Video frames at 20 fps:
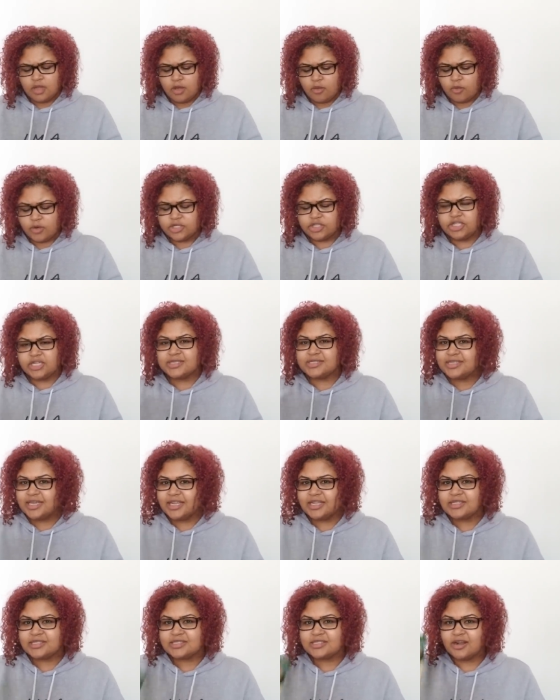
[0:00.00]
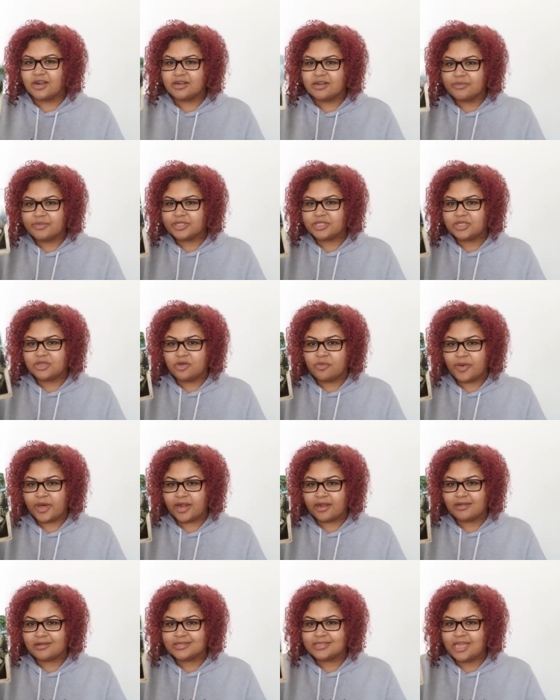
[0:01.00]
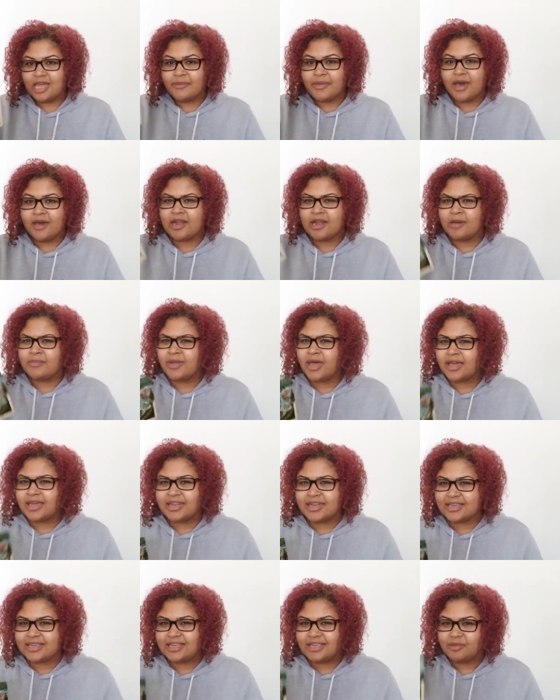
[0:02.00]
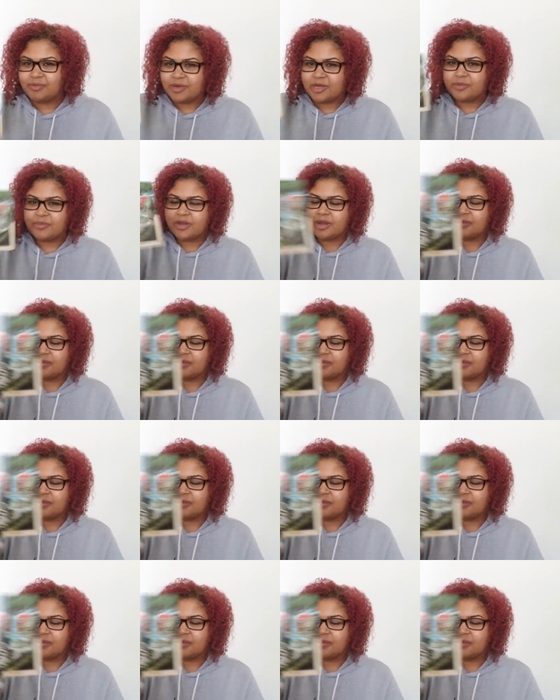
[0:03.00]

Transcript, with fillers: We're just getting started, but Two of Pentacles came out. I'm not going to keep it, but